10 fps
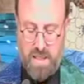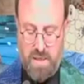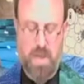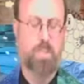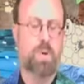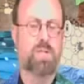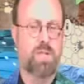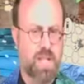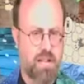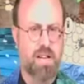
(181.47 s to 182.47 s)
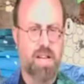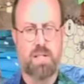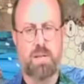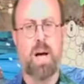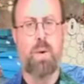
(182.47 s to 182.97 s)
to be more
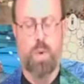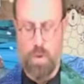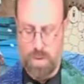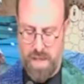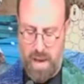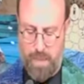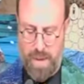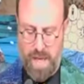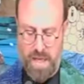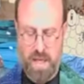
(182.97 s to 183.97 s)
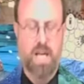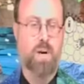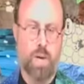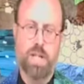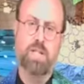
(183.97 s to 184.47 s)
serious about what was happening,
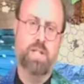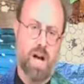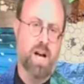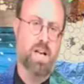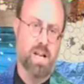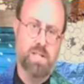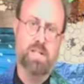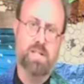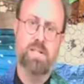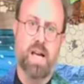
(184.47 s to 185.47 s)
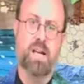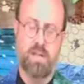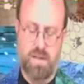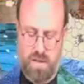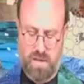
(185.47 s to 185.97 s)
which I
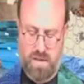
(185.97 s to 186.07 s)
understand.